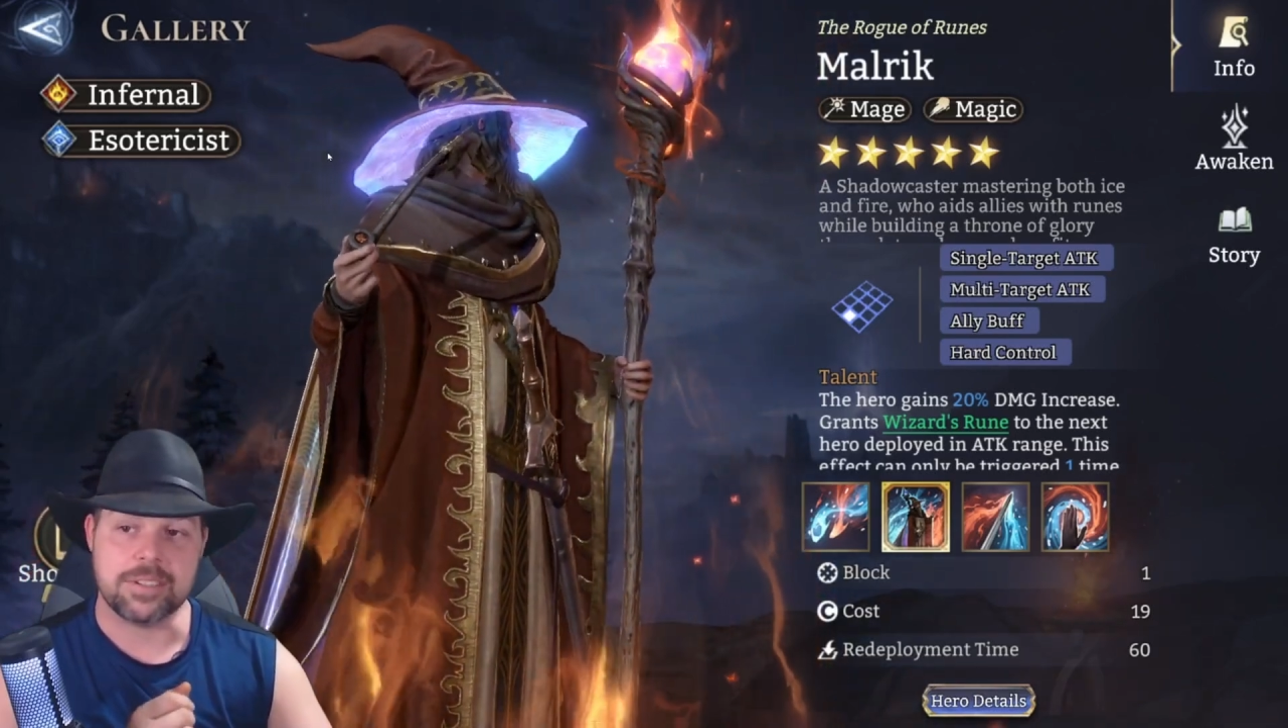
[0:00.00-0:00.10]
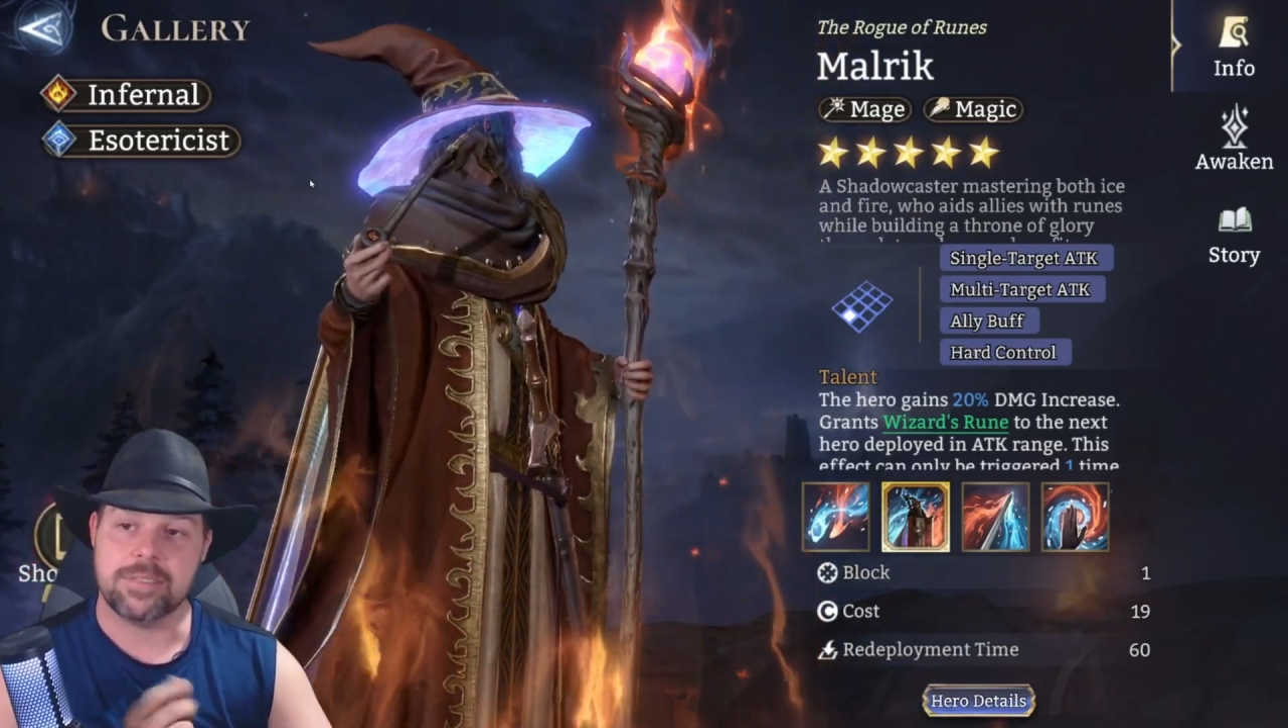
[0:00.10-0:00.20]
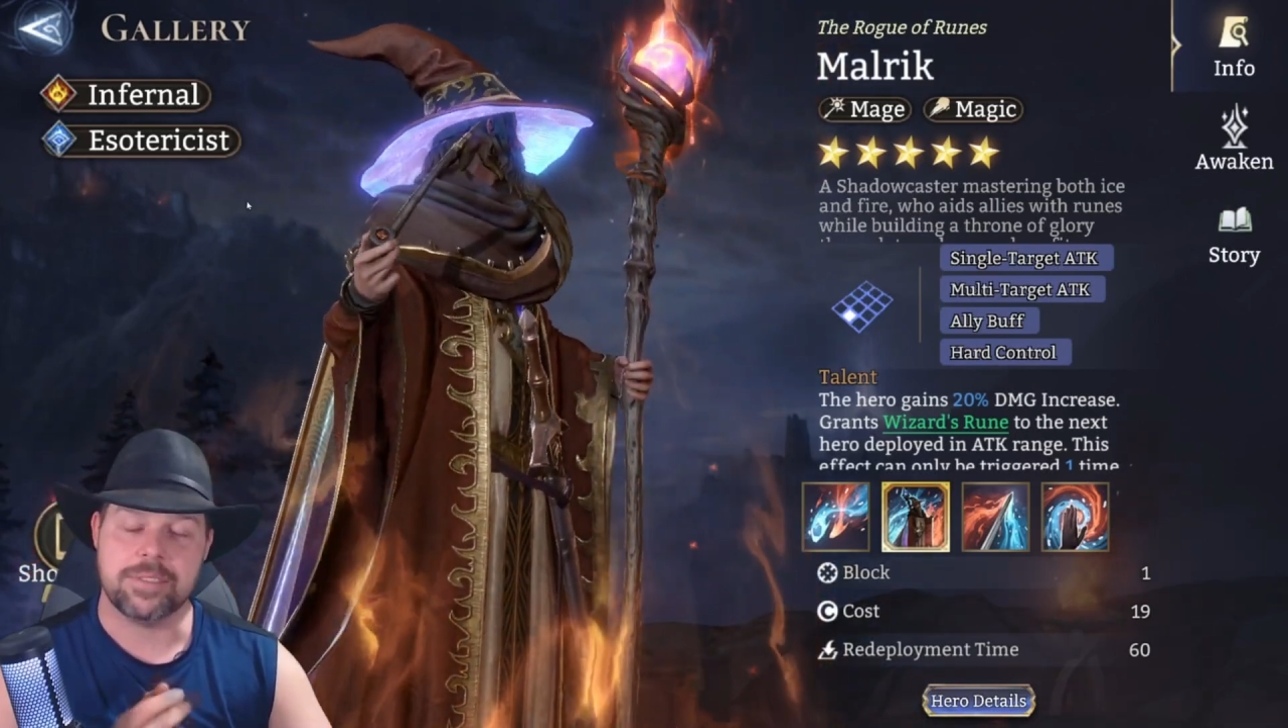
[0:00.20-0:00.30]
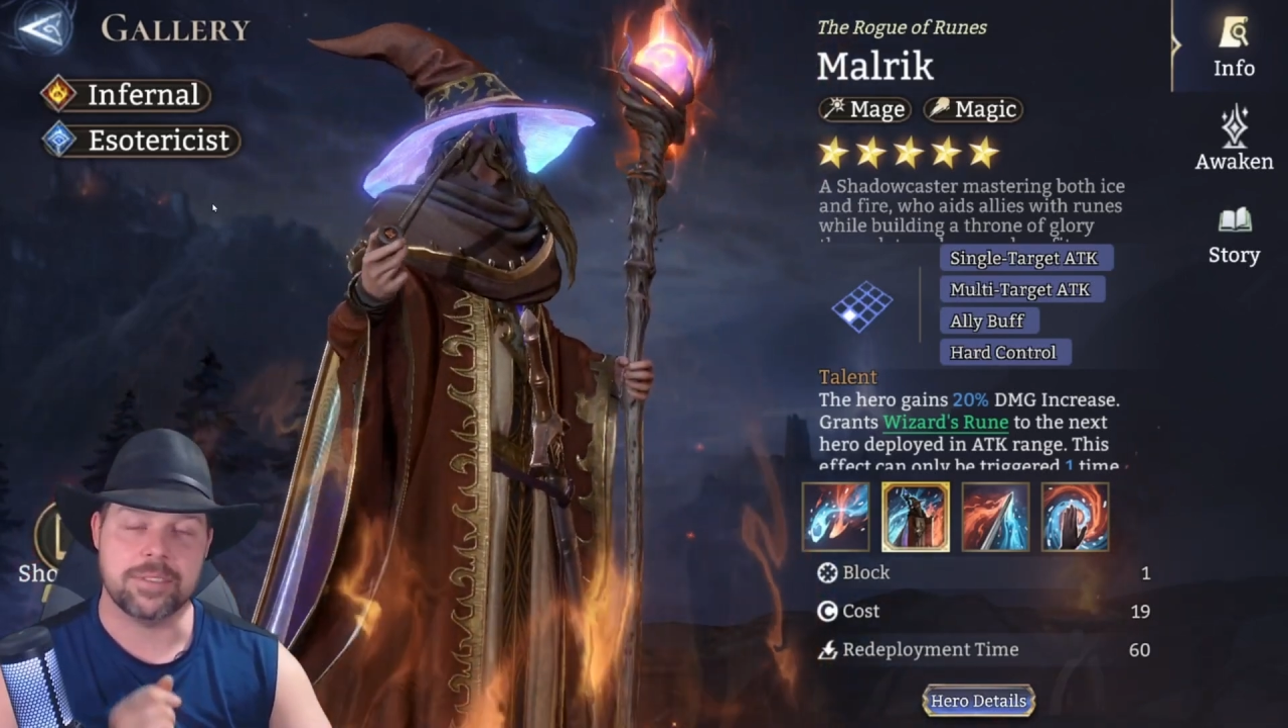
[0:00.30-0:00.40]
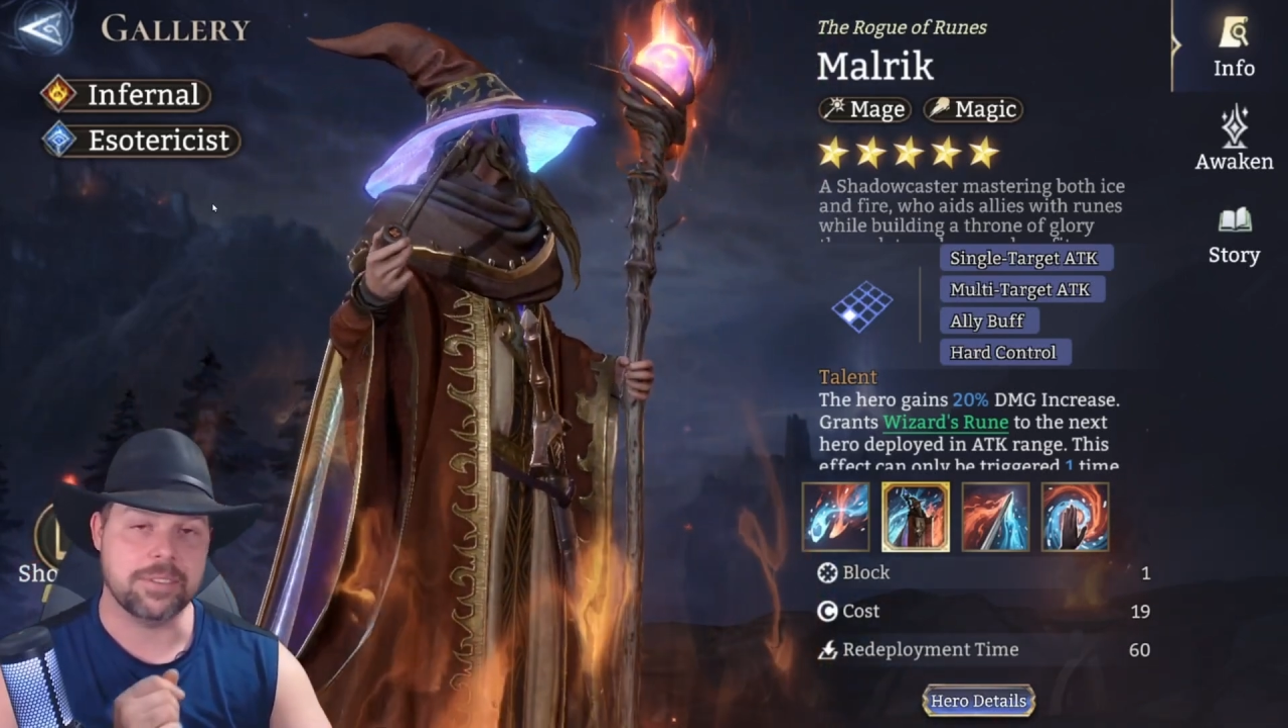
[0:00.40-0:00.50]

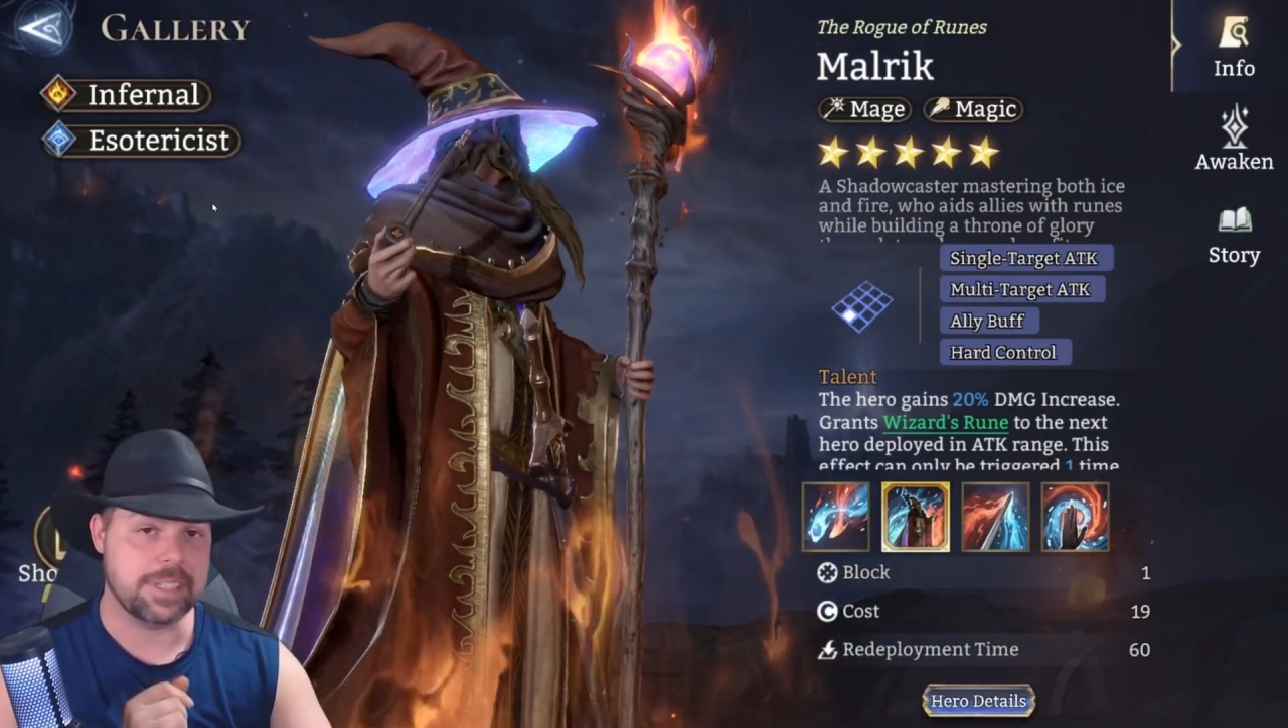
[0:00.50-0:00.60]
infernal